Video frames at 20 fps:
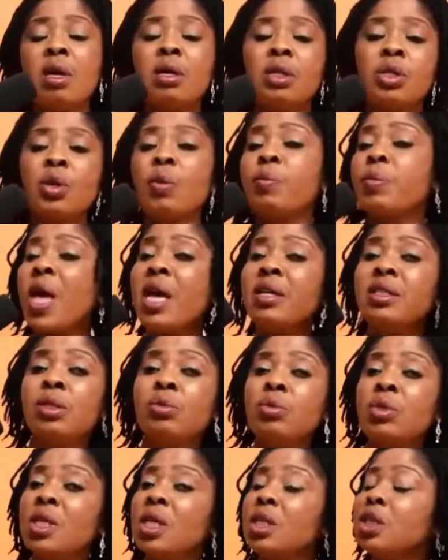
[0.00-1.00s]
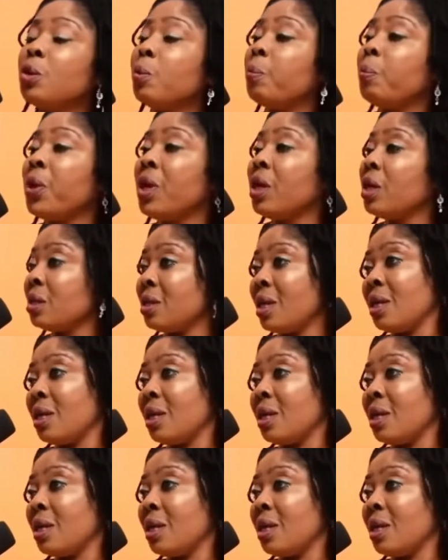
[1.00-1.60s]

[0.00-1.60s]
Sometimes she'll say she paid